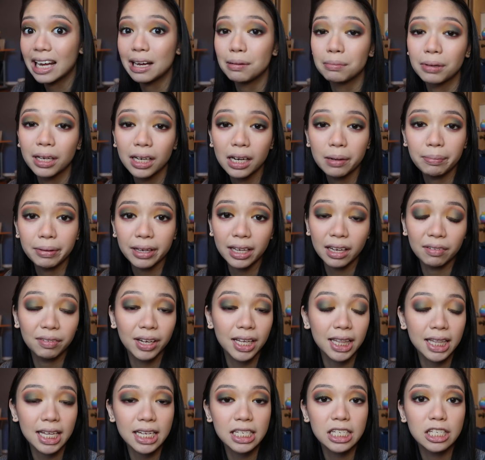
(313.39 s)
am gonna be
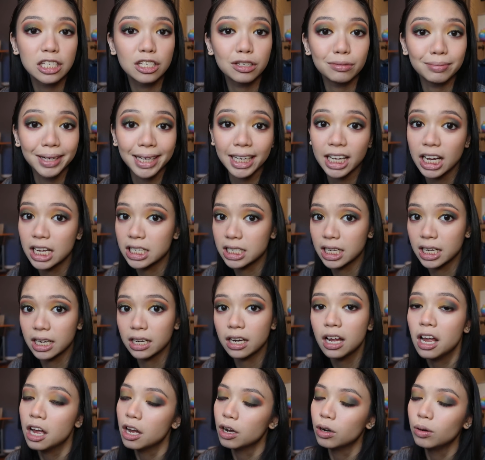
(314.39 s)
giving this to my
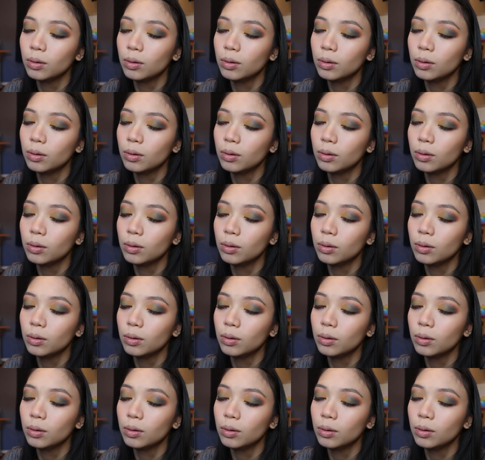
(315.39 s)
cousin